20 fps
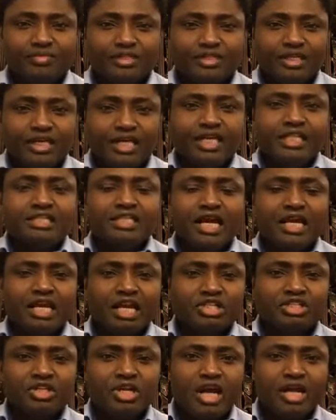
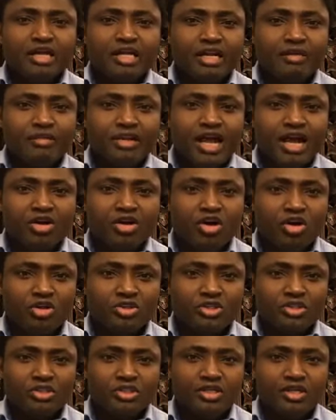International Criminal
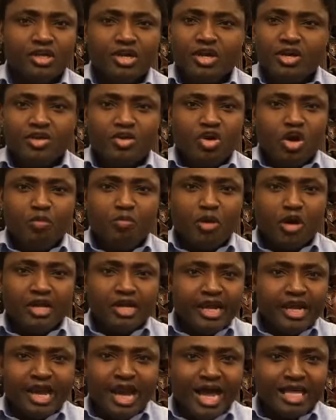Court.
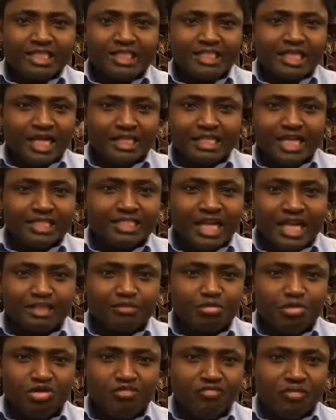Nobody has started that
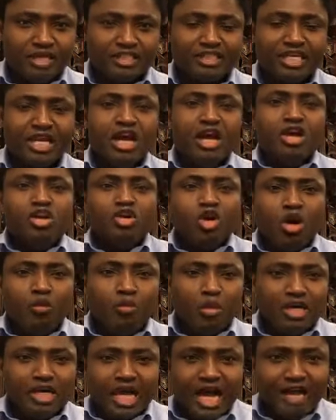movement.
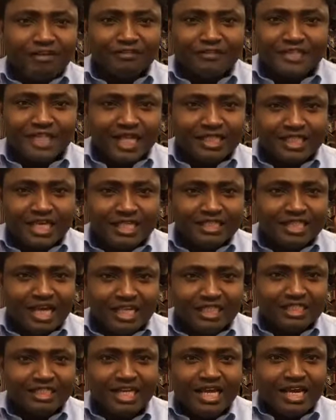Nobody has started
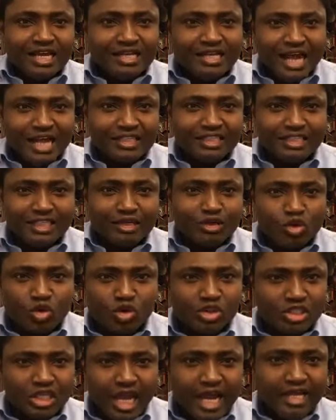that
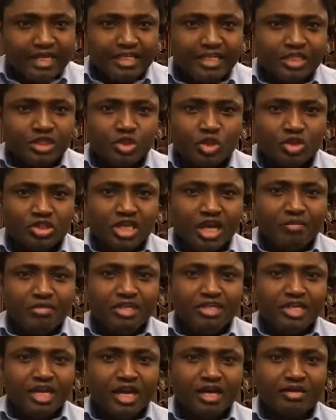crusade in social
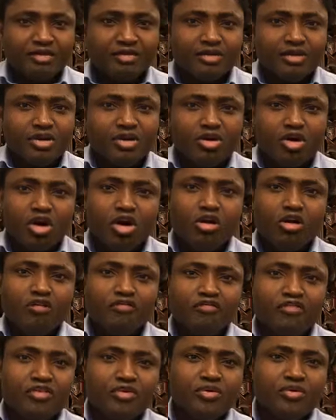media. All
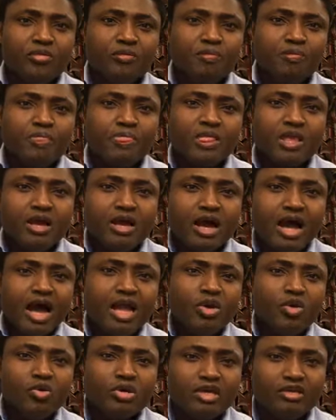of you are
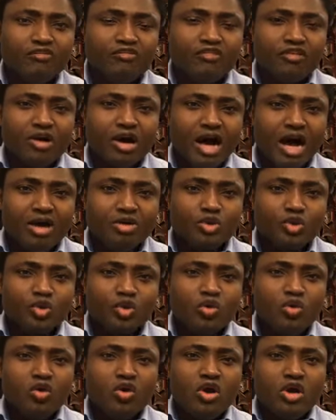looking for how
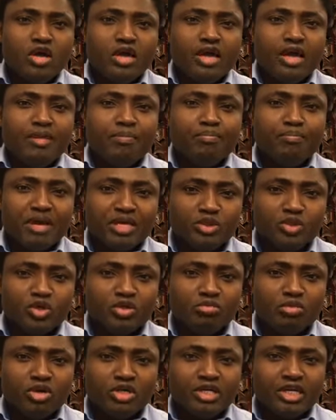to embezzle
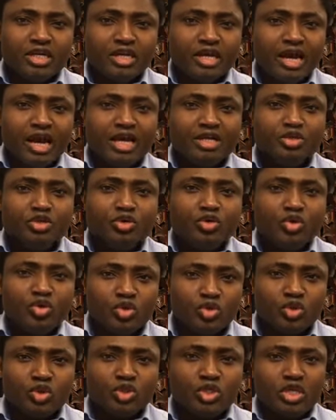money and
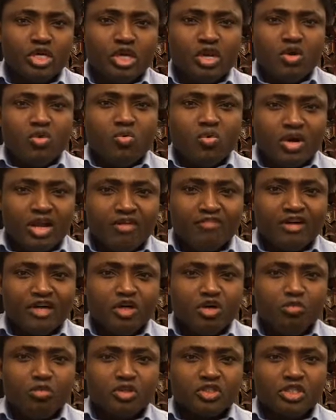loot whenever the
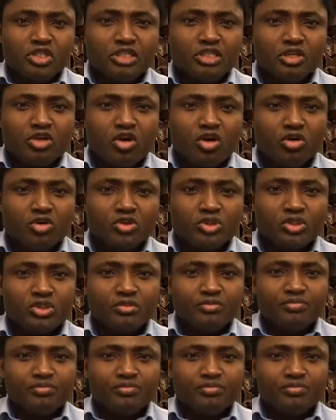opportunity calls.